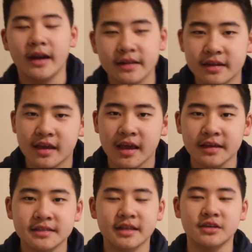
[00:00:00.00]
And in the
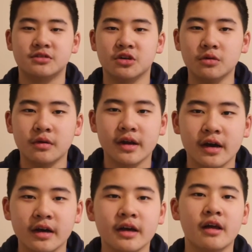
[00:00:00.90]
case that you don't want a
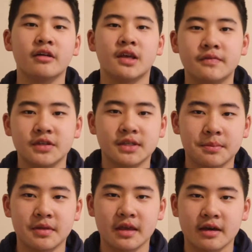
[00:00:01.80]
hug, I'll give you
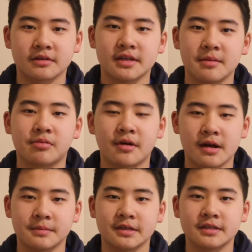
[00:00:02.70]
something else, I
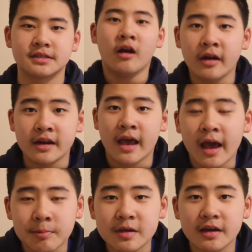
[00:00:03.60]
promise. Alright,
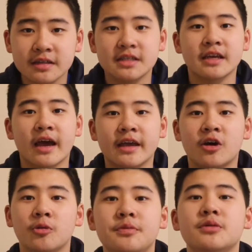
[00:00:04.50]
happy hunting. I
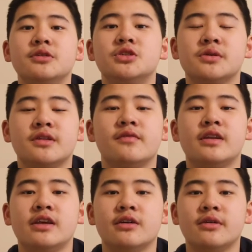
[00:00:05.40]
hope you enjoy the
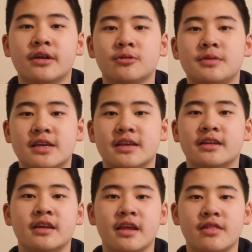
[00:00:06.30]
video. It'll
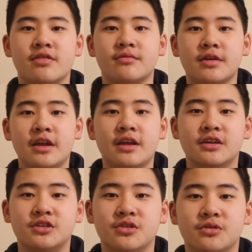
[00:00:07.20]
begin in
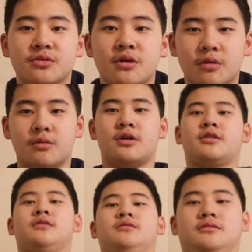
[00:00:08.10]
3, 2,
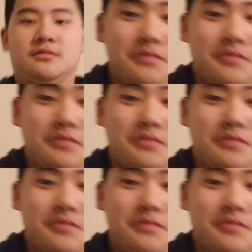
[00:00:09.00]
1.